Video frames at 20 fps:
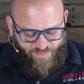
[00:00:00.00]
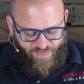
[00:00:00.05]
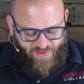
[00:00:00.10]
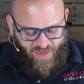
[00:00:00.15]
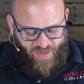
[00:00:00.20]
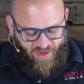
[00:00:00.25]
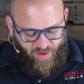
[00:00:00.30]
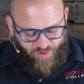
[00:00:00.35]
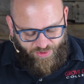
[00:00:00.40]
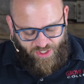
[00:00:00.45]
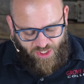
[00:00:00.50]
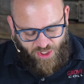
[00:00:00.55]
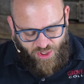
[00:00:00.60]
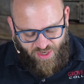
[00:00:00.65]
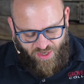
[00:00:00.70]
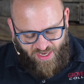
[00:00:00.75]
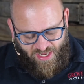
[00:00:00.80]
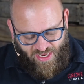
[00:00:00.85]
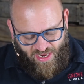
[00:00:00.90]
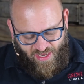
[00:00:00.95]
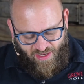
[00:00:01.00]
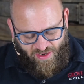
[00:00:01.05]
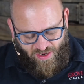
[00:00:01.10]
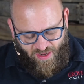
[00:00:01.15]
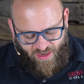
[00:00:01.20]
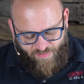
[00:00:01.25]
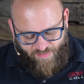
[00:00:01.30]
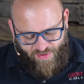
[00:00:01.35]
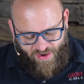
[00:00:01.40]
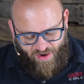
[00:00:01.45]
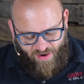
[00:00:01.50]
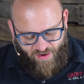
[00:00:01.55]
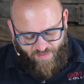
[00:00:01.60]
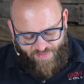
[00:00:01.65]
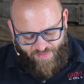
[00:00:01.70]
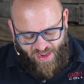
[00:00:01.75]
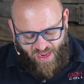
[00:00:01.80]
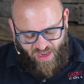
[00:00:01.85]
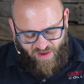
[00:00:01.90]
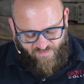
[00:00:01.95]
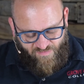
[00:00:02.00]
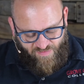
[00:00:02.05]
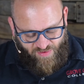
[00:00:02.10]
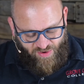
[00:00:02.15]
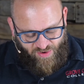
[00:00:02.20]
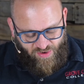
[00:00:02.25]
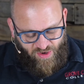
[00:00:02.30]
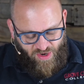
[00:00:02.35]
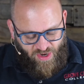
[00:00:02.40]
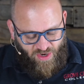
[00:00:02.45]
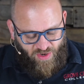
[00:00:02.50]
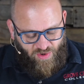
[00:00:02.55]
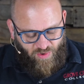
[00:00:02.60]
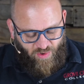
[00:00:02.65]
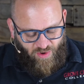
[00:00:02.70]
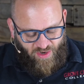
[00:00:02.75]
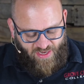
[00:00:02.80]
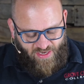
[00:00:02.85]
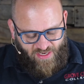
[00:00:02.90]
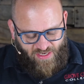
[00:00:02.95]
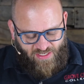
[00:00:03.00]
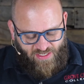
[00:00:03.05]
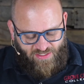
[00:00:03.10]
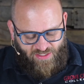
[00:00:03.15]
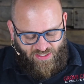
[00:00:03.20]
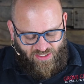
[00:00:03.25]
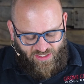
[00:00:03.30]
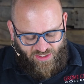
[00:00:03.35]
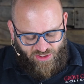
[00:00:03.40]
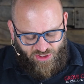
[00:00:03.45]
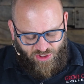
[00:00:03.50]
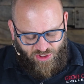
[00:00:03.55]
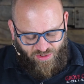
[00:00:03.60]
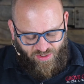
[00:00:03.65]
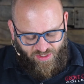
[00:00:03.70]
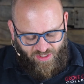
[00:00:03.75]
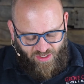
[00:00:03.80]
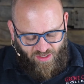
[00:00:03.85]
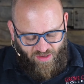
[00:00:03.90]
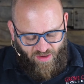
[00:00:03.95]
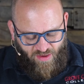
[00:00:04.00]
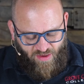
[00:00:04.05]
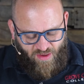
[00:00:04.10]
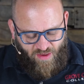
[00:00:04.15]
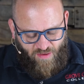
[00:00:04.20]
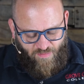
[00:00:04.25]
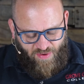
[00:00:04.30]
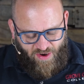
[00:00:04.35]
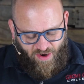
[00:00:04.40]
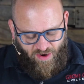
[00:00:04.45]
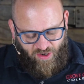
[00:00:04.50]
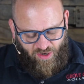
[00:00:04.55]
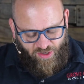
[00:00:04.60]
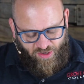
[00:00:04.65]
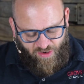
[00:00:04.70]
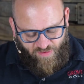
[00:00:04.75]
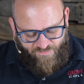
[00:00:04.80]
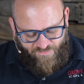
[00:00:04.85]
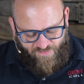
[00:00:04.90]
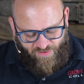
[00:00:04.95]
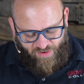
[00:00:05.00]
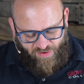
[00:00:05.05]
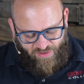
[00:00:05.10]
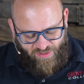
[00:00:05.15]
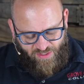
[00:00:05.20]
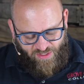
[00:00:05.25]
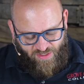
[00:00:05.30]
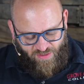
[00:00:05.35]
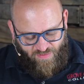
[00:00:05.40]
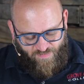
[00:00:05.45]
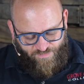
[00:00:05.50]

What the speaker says: A healthy tree cannot bear bad fruit, nor can a diseased tree bear good fruit.